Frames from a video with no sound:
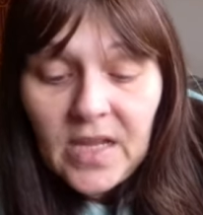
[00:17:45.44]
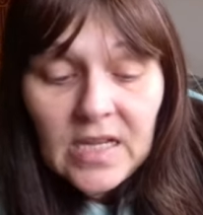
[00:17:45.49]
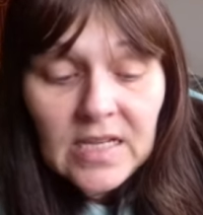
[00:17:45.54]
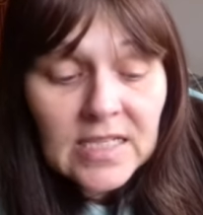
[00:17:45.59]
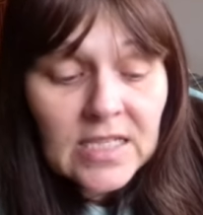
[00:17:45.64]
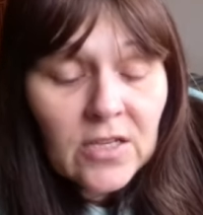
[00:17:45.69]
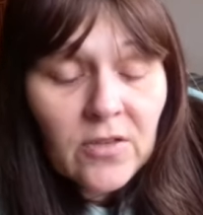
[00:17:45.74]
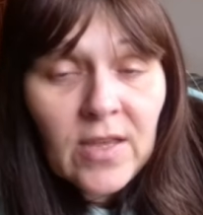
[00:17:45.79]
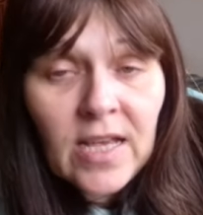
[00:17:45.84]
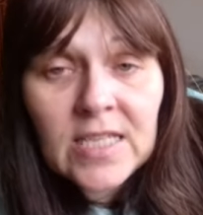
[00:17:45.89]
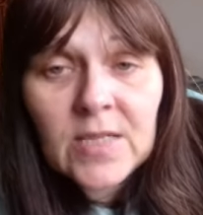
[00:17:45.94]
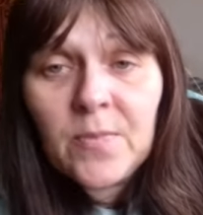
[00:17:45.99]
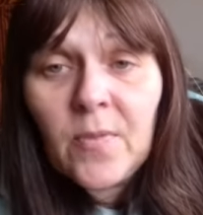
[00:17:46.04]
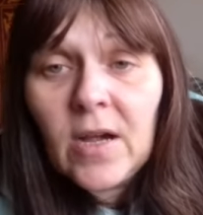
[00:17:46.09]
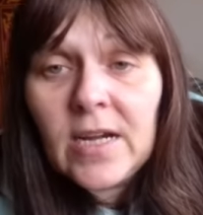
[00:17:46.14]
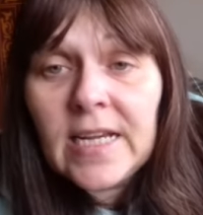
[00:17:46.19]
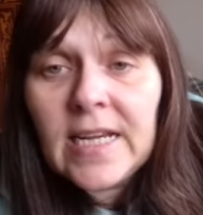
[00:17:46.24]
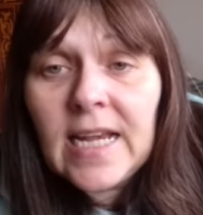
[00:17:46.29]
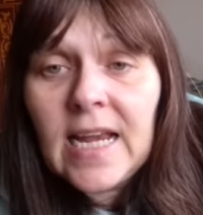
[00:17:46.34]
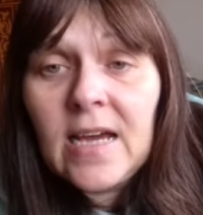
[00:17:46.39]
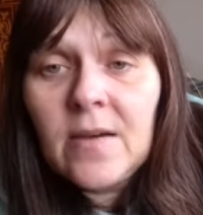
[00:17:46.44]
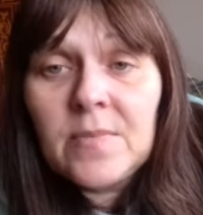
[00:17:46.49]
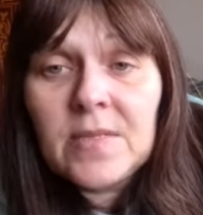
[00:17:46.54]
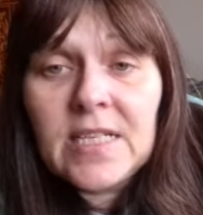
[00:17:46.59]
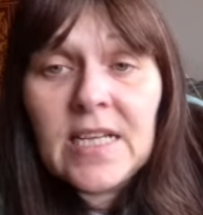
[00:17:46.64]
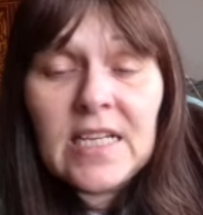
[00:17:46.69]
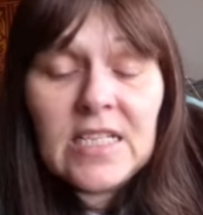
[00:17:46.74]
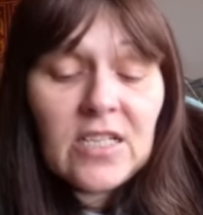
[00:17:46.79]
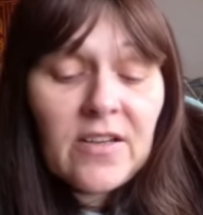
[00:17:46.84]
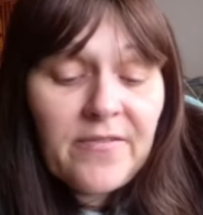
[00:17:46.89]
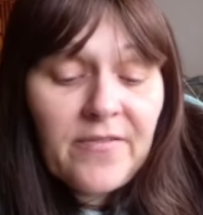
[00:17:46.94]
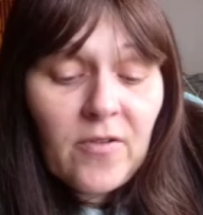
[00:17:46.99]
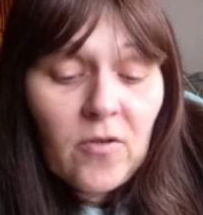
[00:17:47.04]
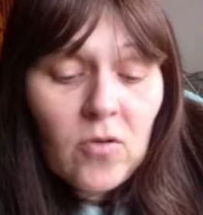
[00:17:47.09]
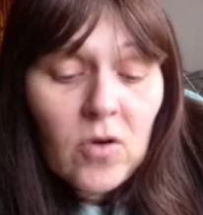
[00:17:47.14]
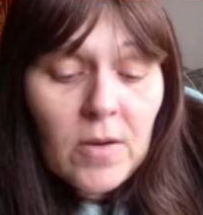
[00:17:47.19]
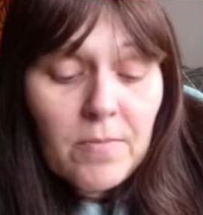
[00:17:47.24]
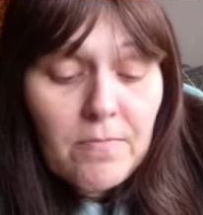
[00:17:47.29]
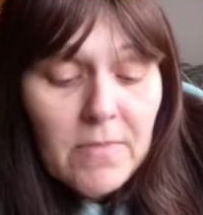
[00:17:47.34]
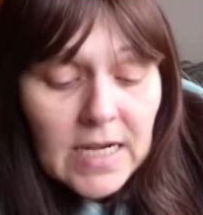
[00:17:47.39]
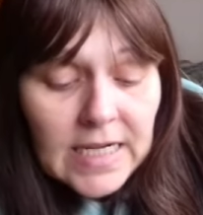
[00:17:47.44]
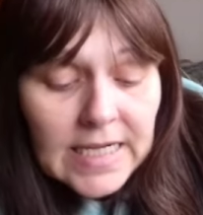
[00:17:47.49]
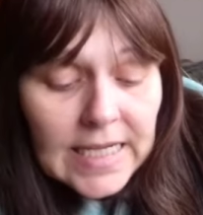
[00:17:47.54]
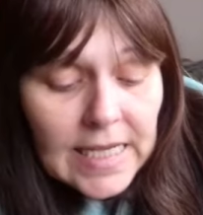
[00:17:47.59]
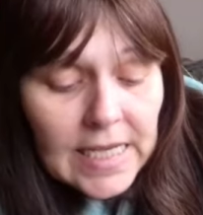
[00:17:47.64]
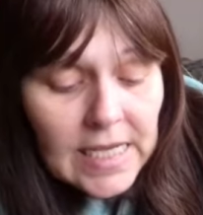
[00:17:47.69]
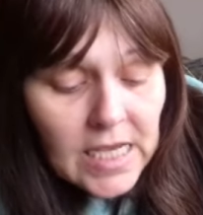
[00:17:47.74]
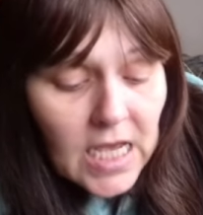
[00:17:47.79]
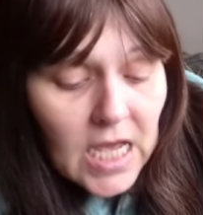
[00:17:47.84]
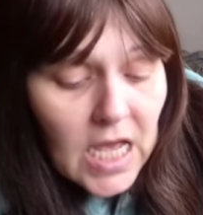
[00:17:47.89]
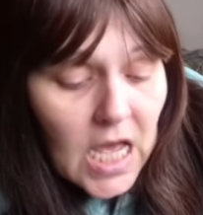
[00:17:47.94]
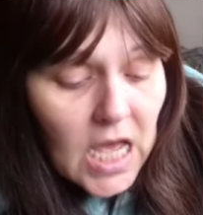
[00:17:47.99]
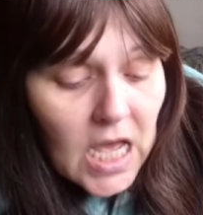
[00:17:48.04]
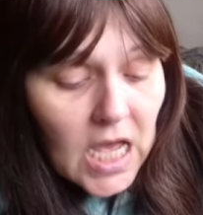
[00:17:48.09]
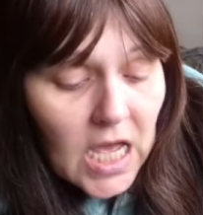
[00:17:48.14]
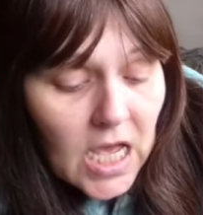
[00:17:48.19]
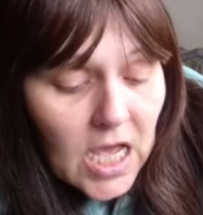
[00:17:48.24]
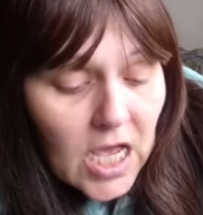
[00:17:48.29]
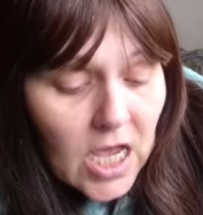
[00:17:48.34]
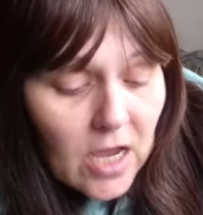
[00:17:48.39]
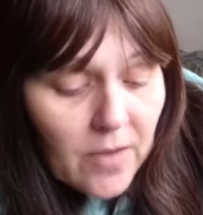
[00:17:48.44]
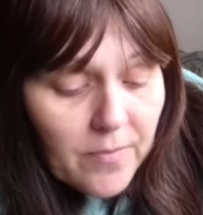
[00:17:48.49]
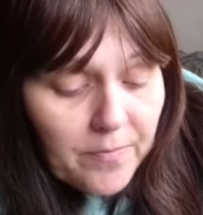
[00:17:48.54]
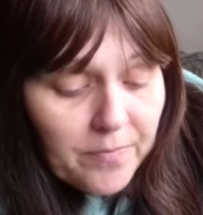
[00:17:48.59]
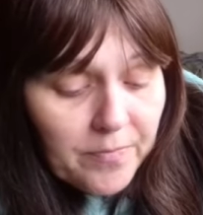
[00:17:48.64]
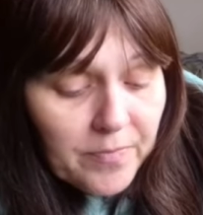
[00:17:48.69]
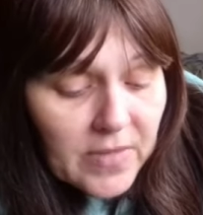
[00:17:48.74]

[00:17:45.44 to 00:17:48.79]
so that's my little update for money um,